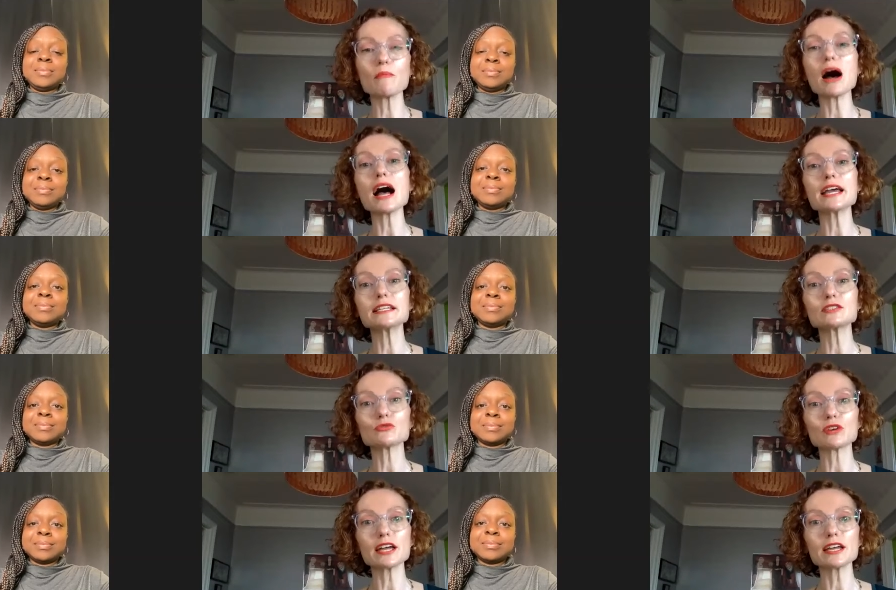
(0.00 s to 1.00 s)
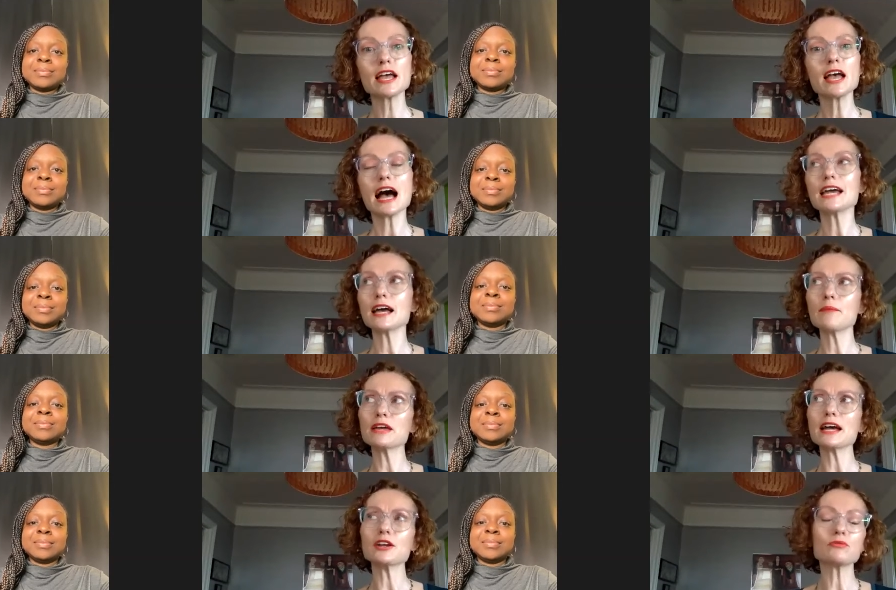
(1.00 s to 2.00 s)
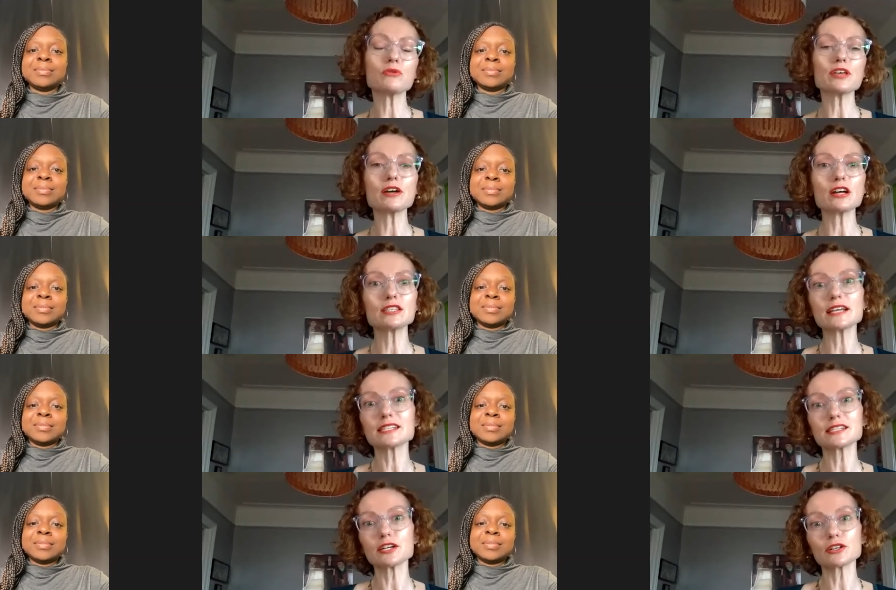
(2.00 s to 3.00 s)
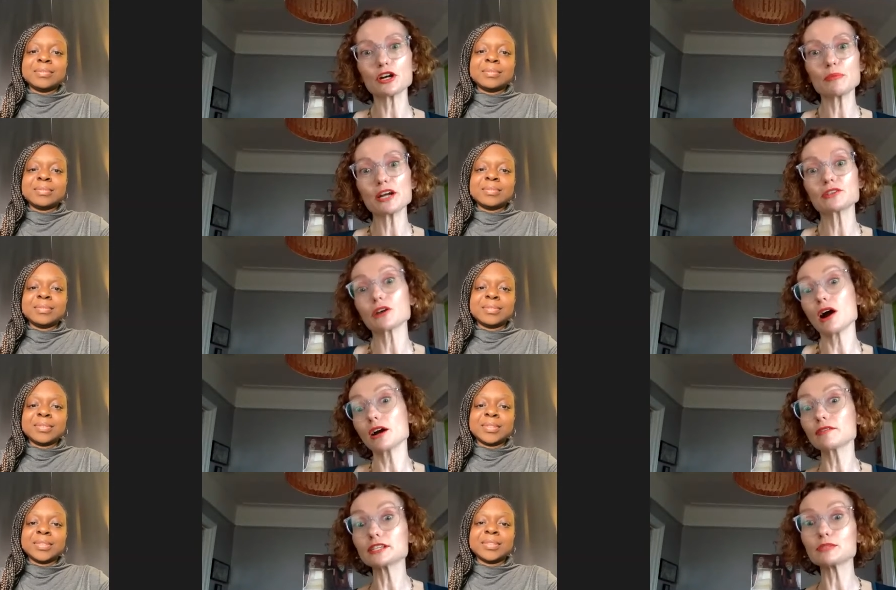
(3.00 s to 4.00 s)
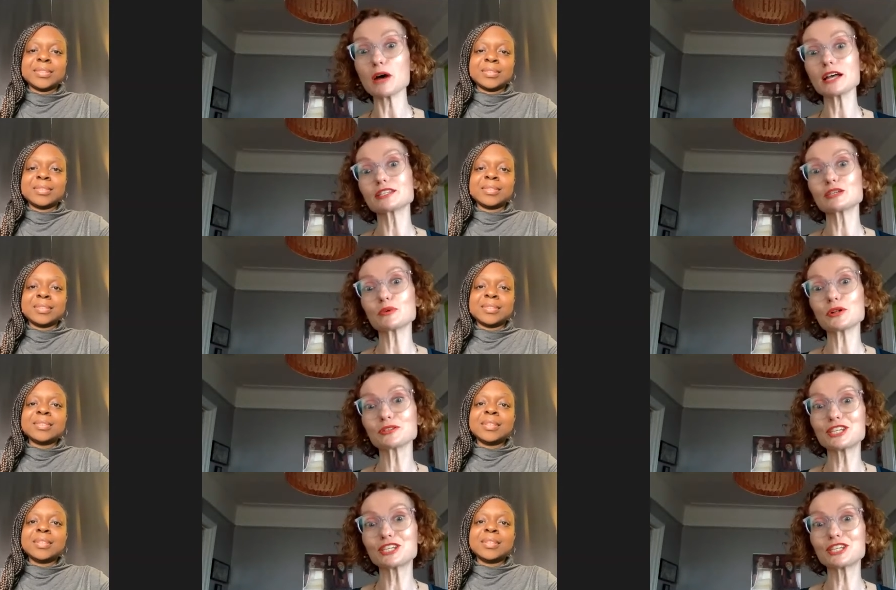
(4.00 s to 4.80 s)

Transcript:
Speaker 1: mind right I, I, mean i don't know that necessarily our parents are responsible